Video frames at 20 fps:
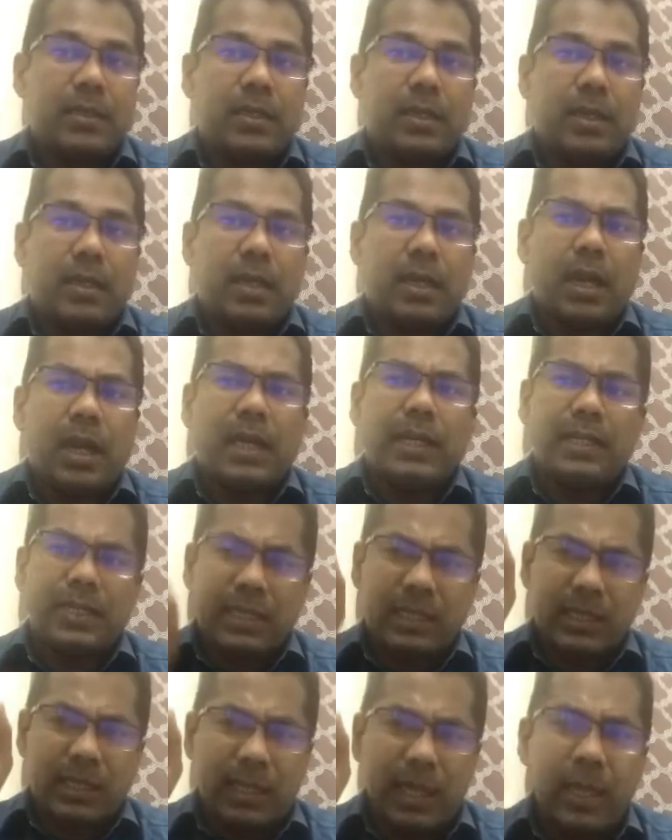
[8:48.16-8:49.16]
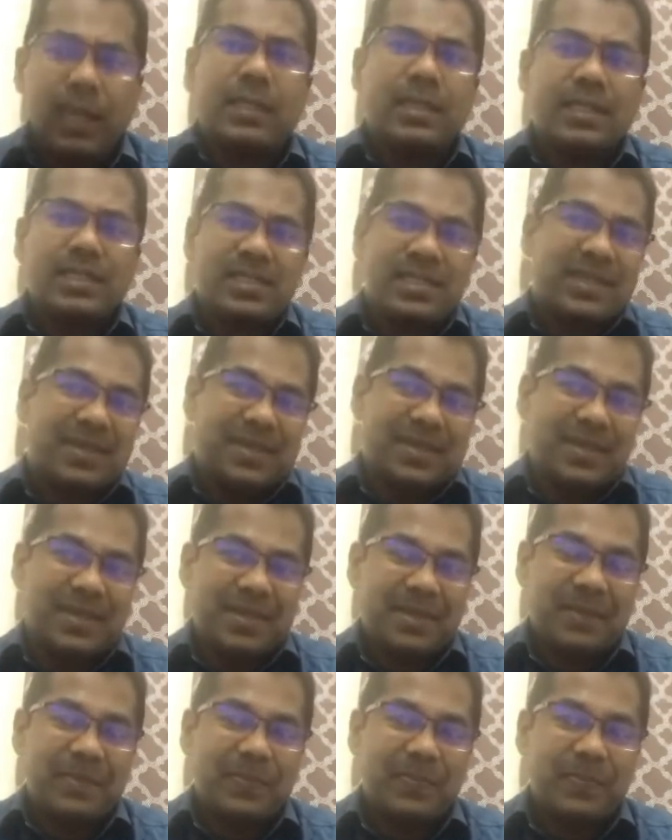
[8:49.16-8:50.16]
I kill the snake.
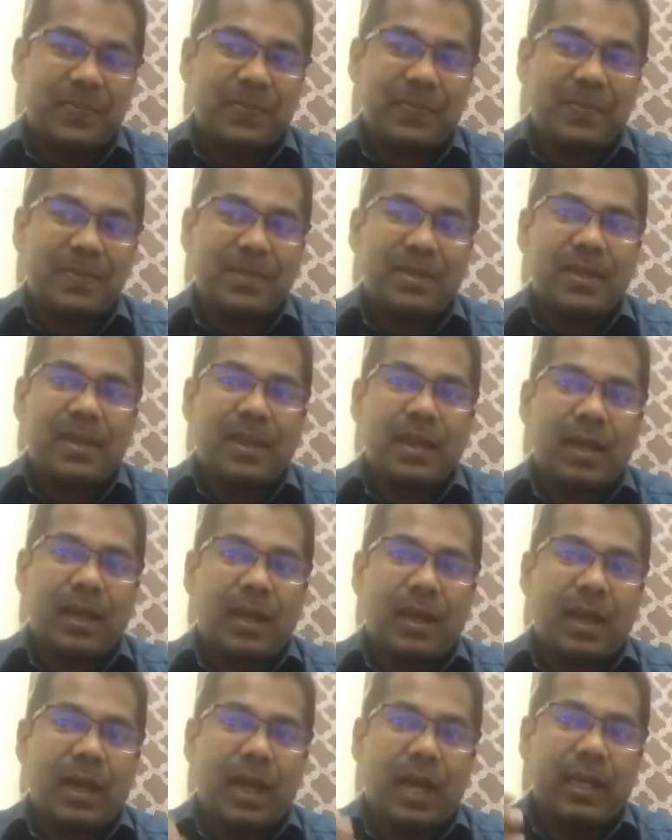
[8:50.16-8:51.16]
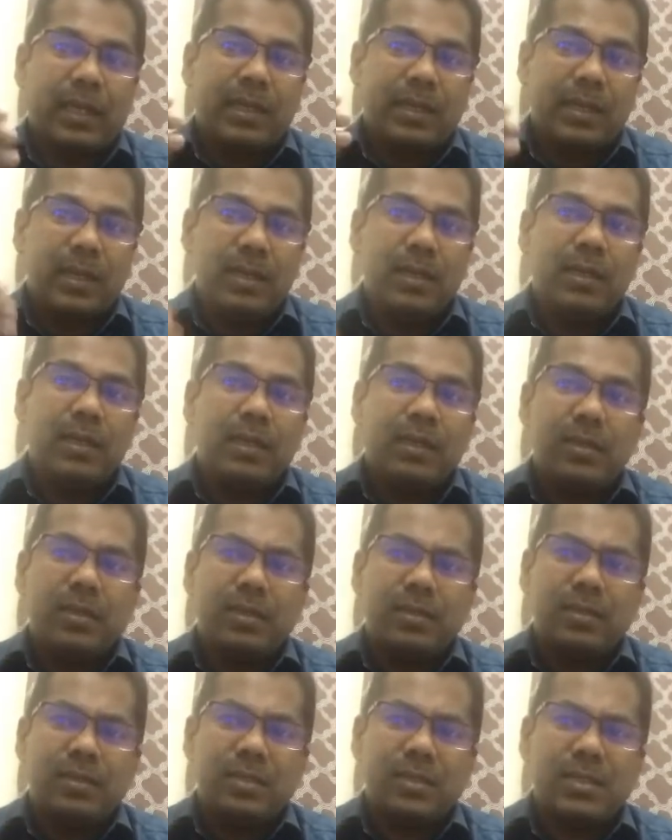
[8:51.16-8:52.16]
I kill
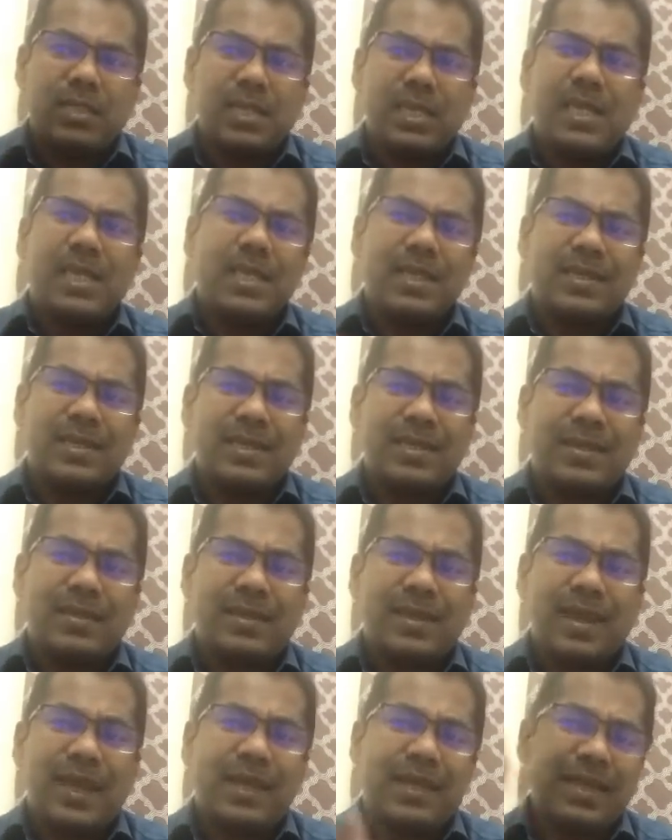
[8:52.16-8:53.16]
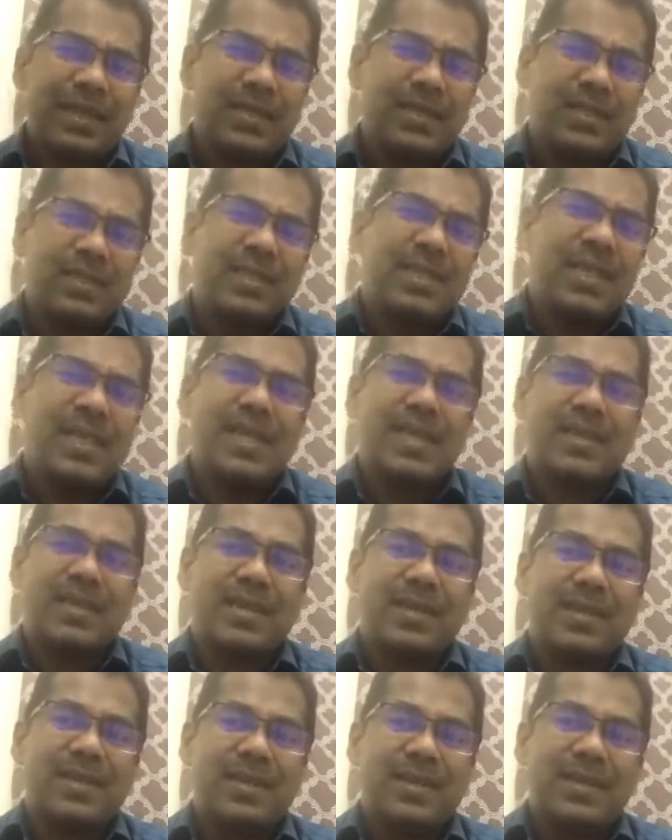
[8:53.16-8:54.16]
snake. I kill the snake.
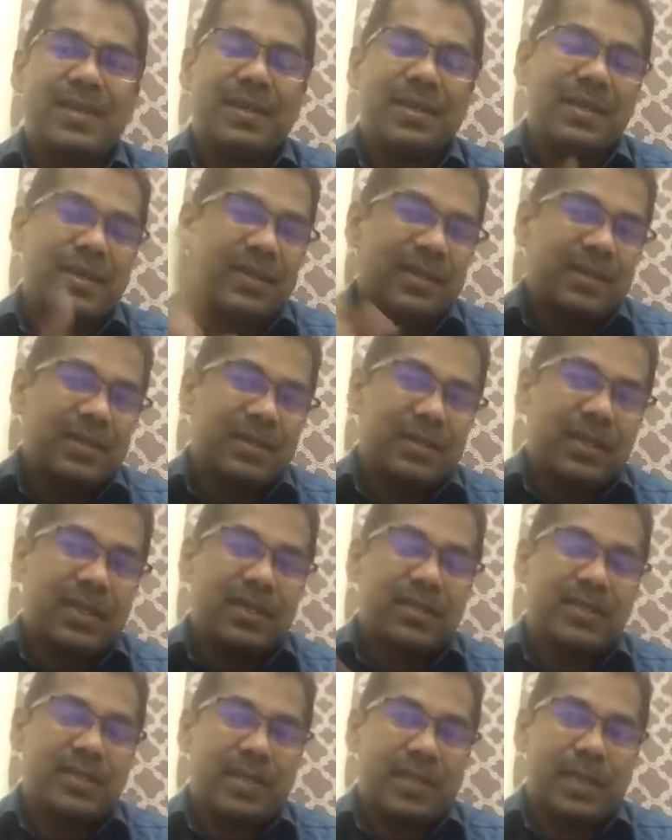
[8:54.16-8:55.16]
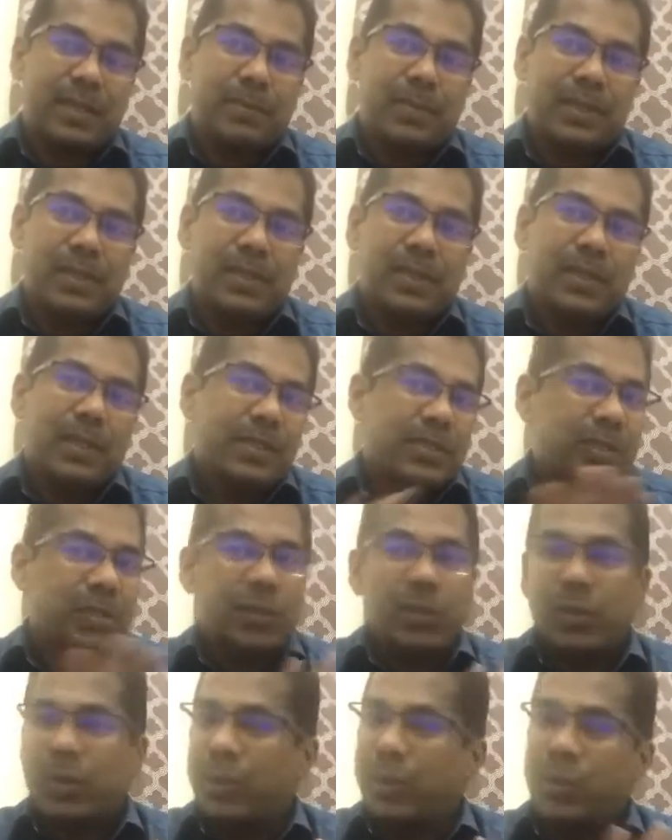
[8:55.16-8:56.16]
Third syllable.
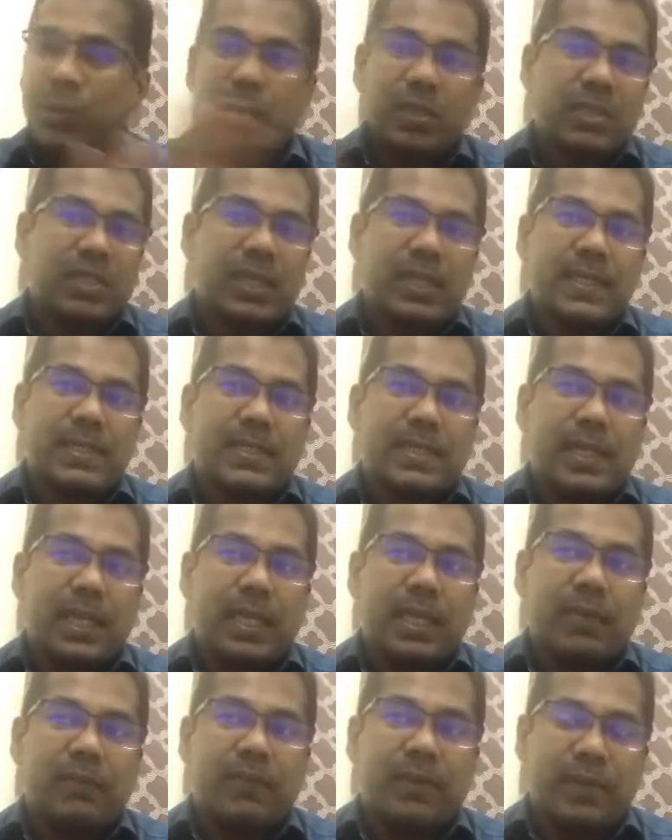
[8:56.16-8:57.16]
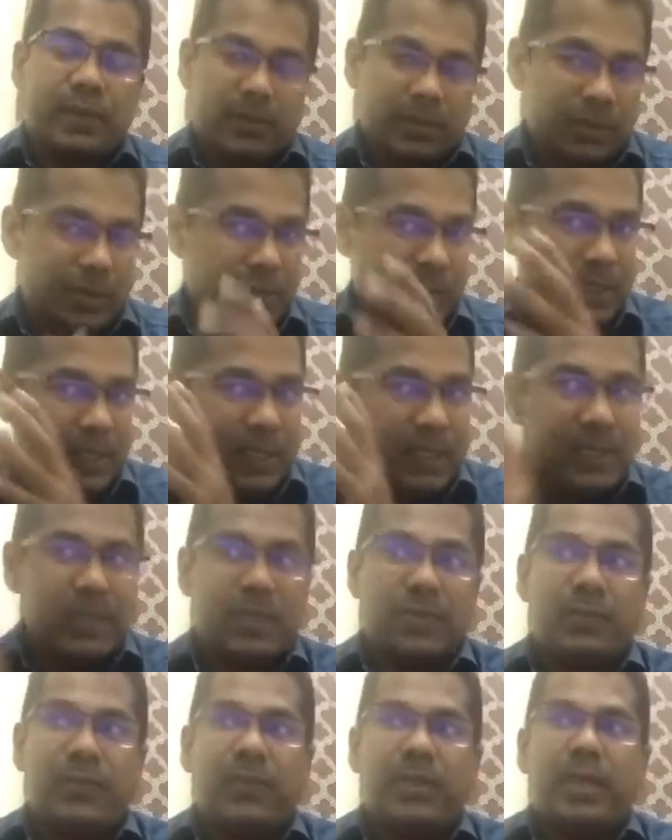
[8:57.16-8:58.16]
So you could stress anywhere. So this is a
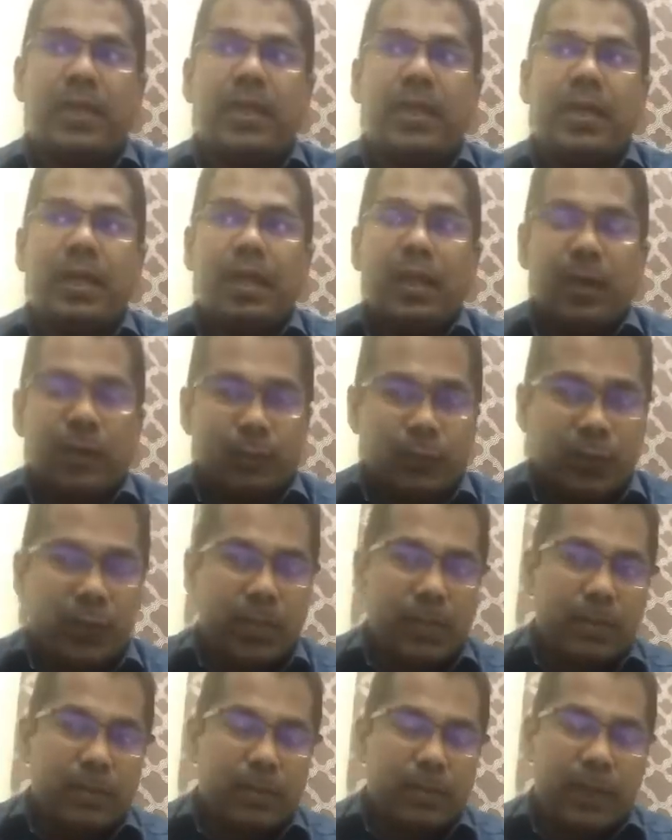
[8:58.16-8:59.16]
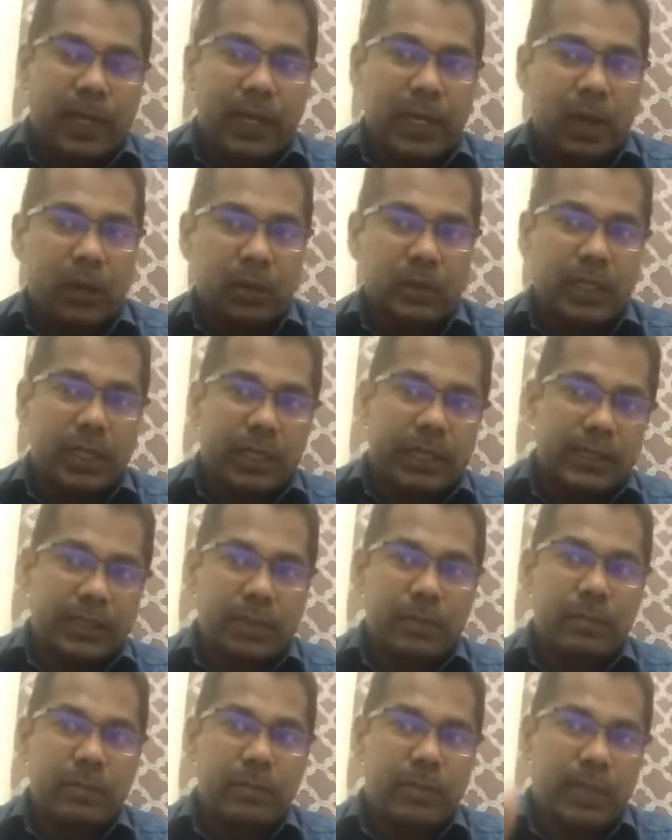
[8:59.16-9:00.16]
way we bring out the
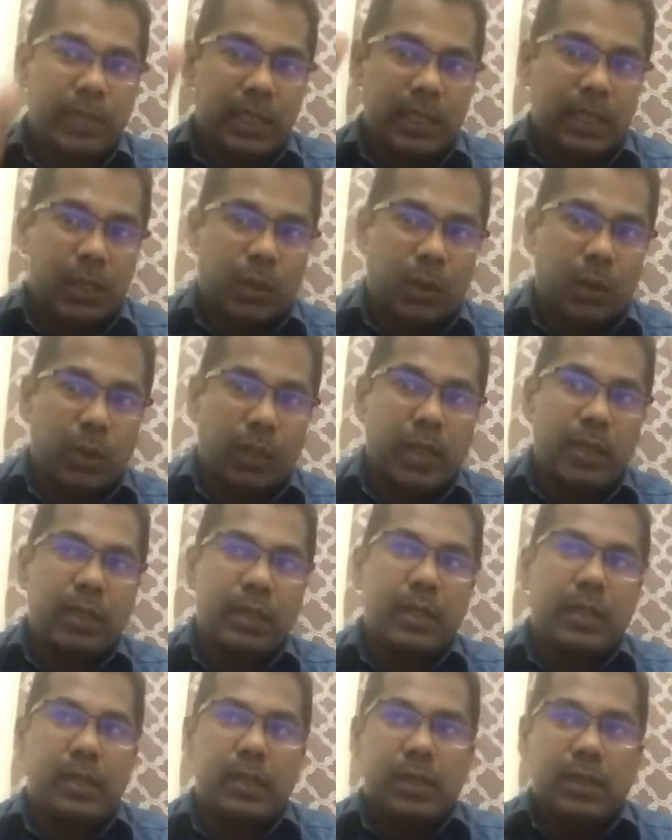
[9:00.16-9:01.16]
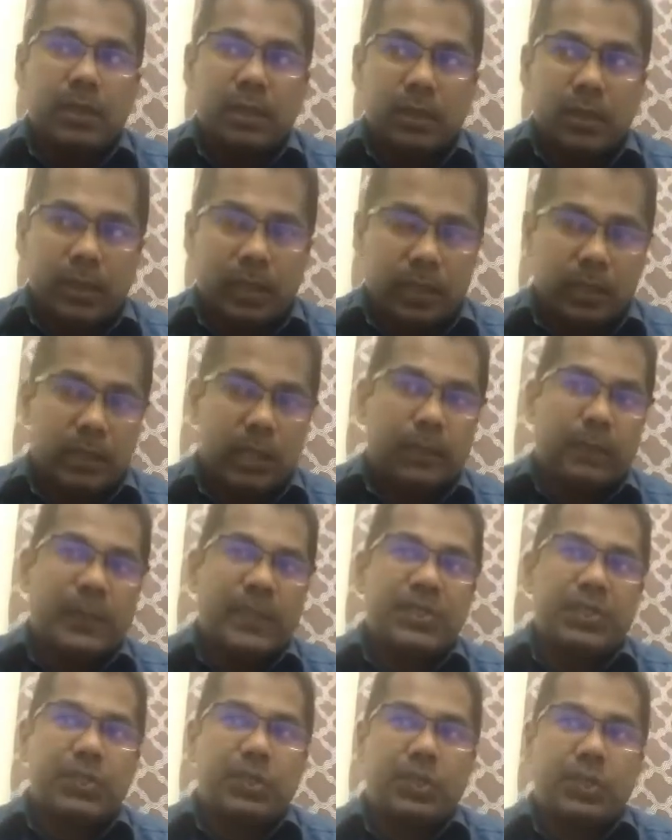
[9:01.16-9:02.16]
rhythm in talking, the
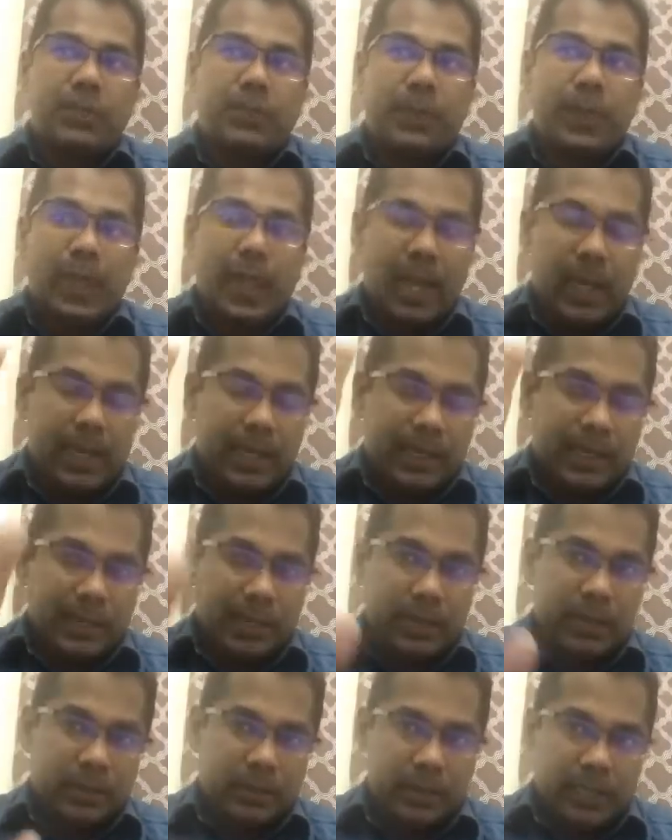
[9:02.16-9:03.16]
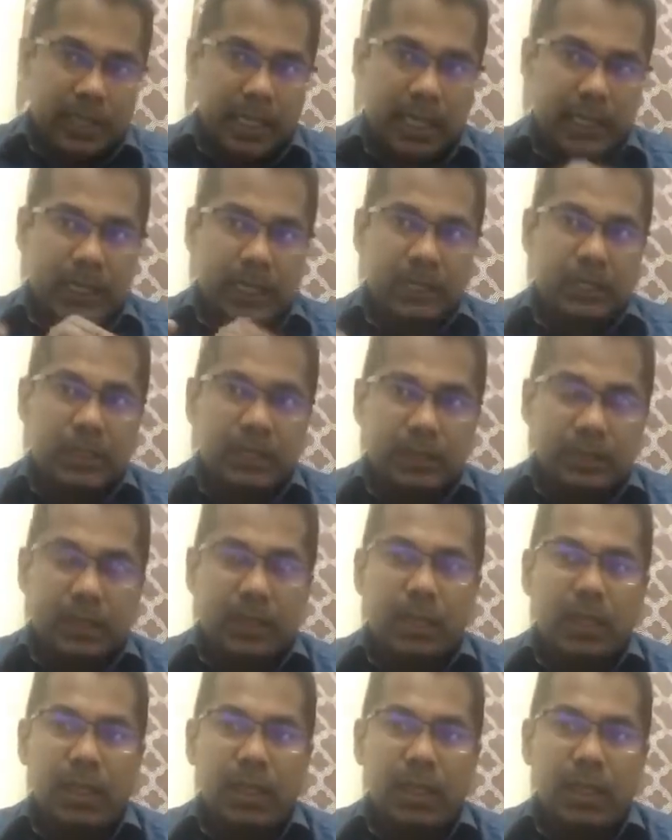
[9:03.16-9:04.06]
pitch and the energy thing.